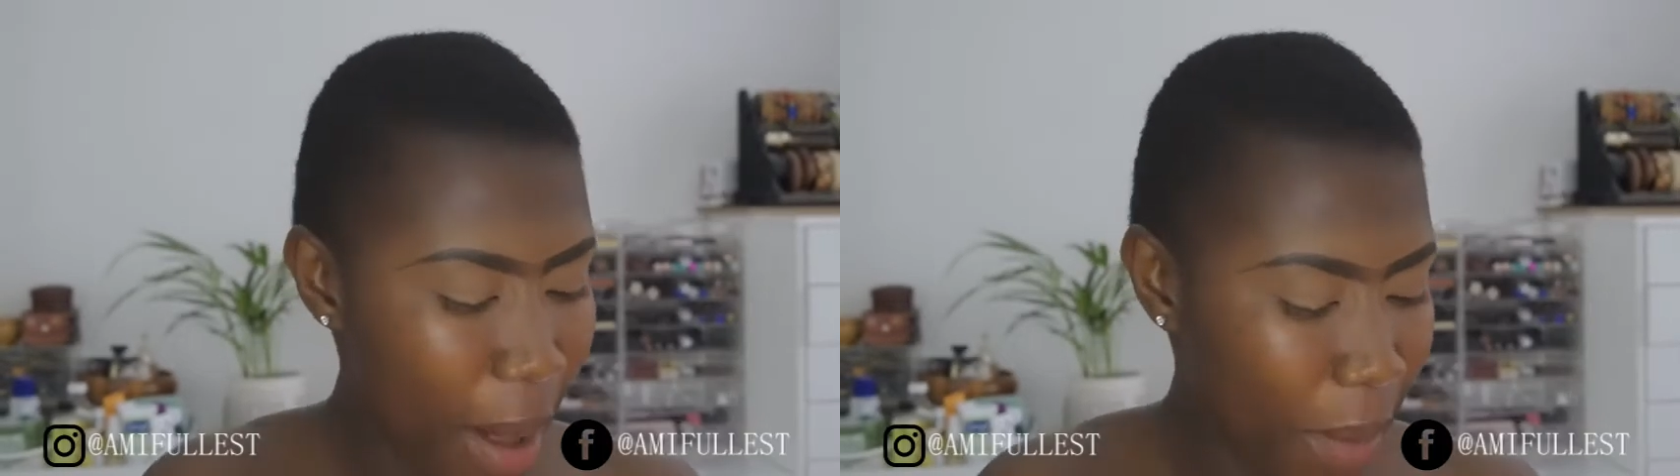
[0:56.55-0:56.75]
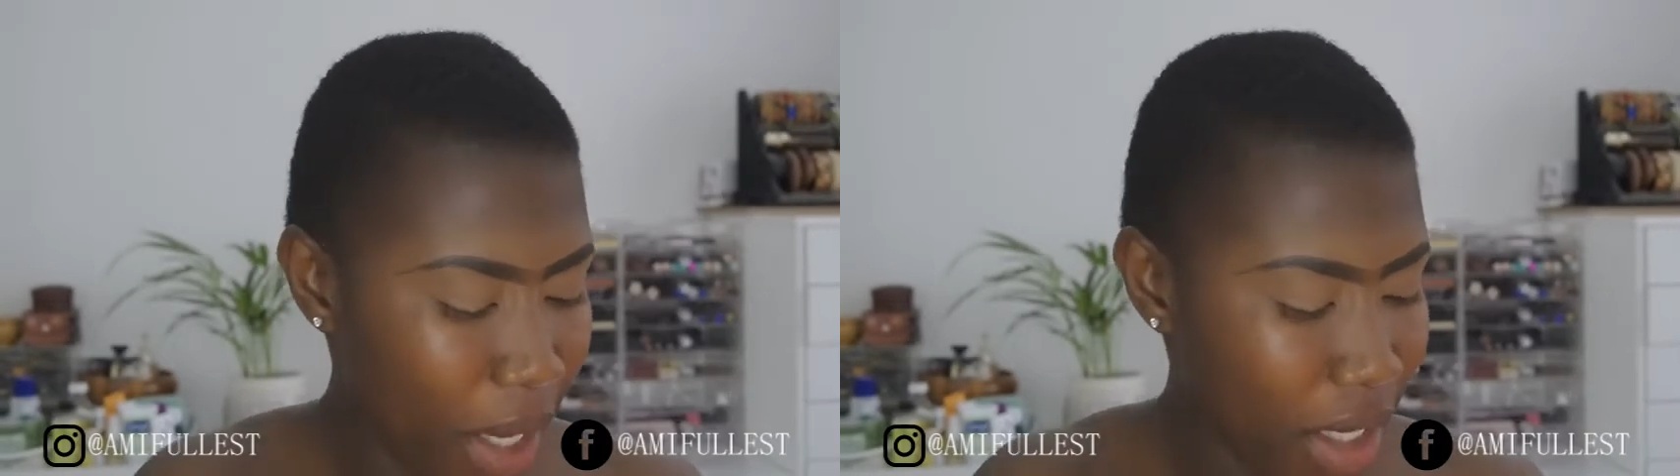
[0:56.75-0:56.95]

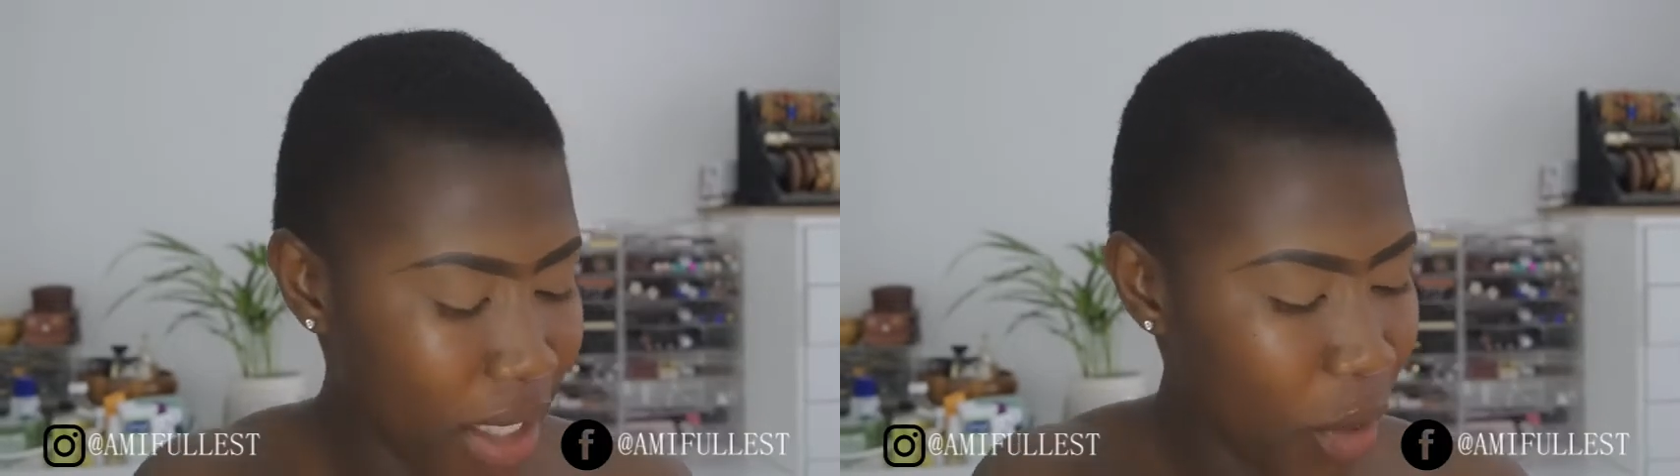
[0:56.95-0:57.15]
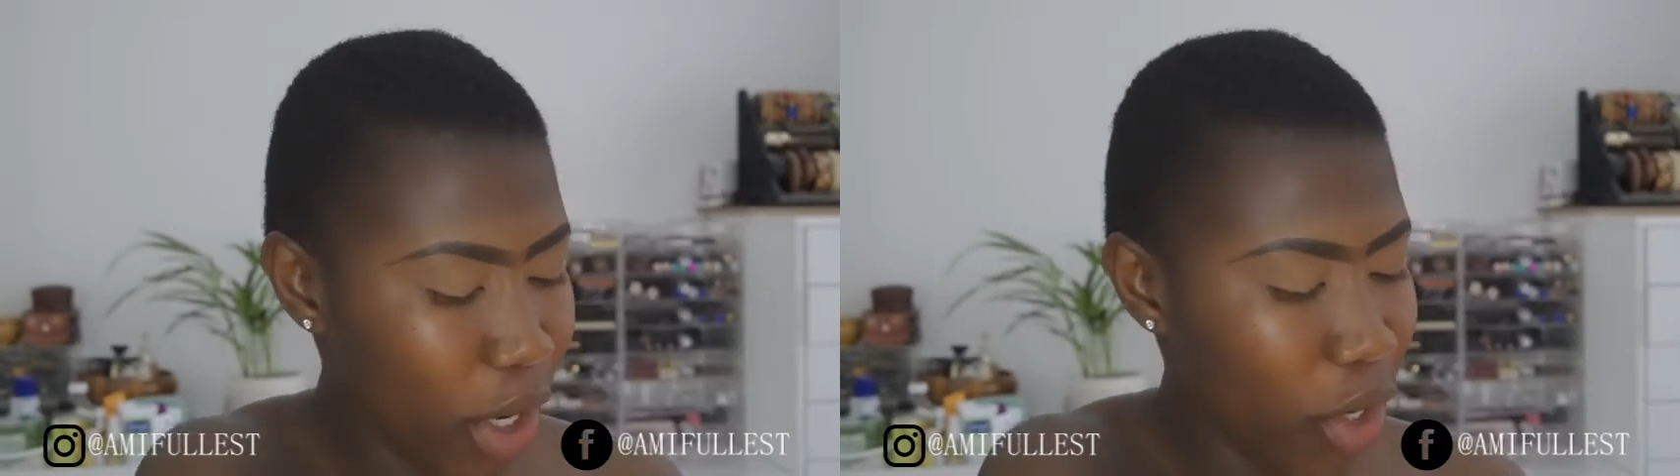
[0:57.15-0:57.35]
because
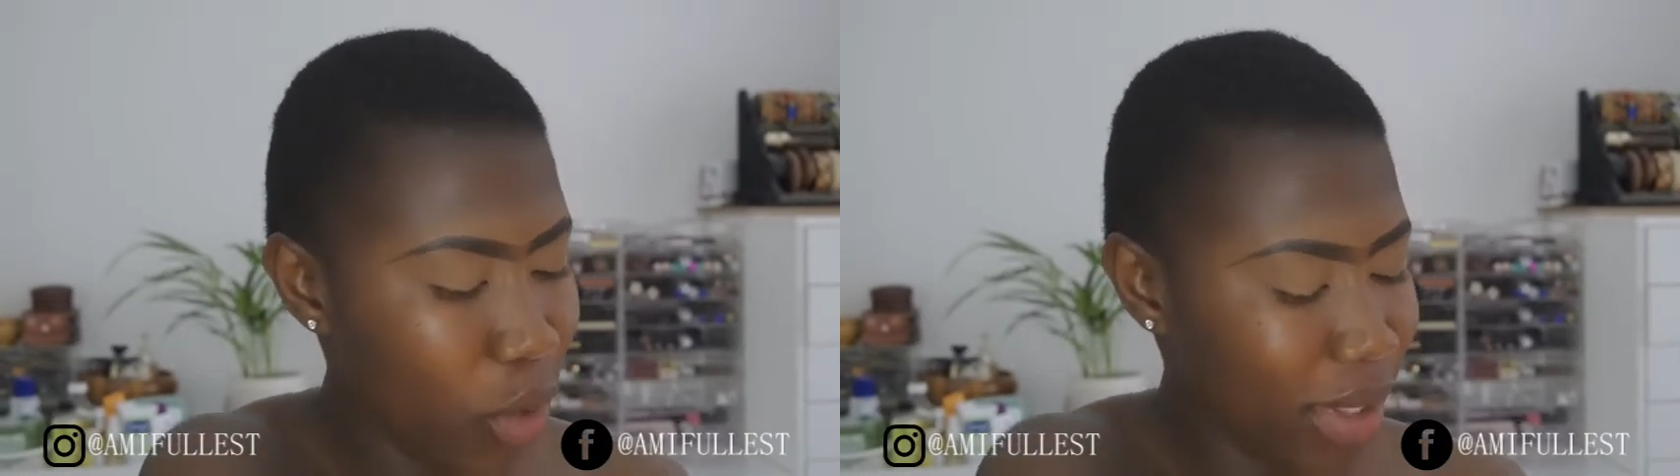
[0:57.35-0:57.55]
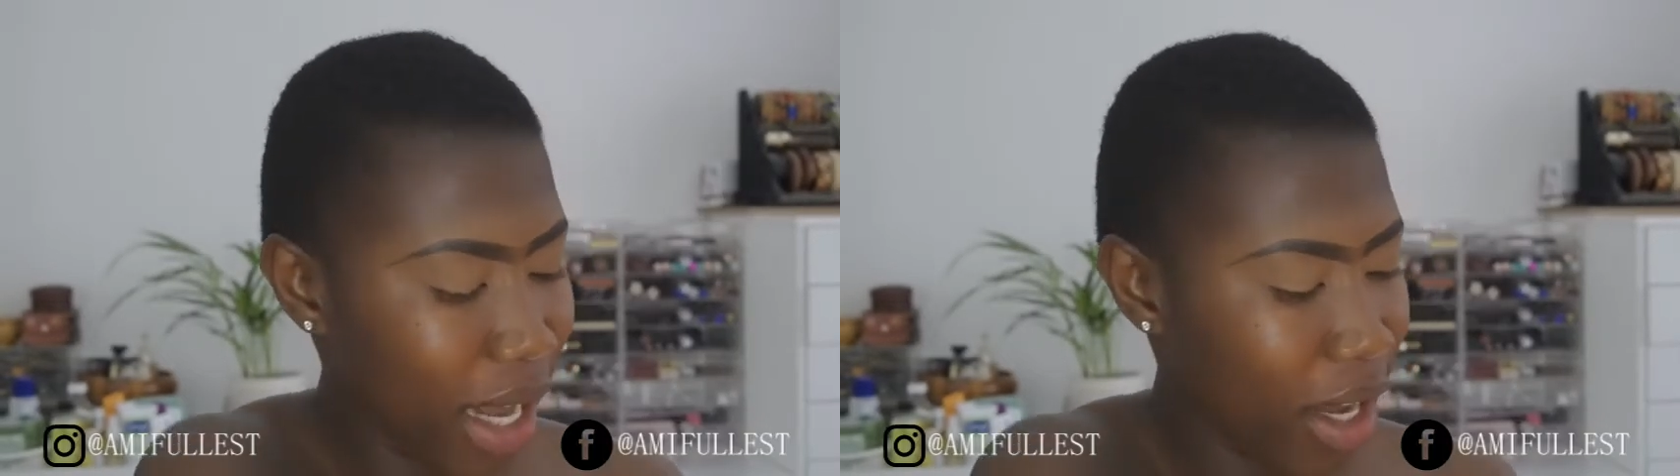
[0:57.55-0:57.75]
I want to
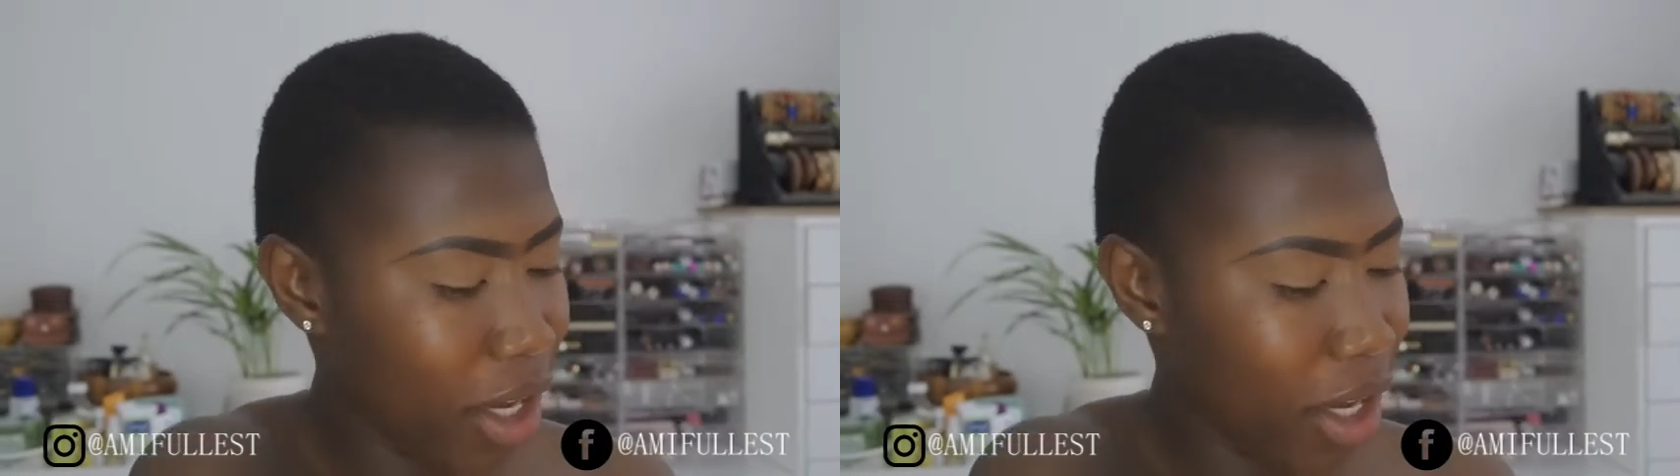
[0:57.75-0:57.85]
use like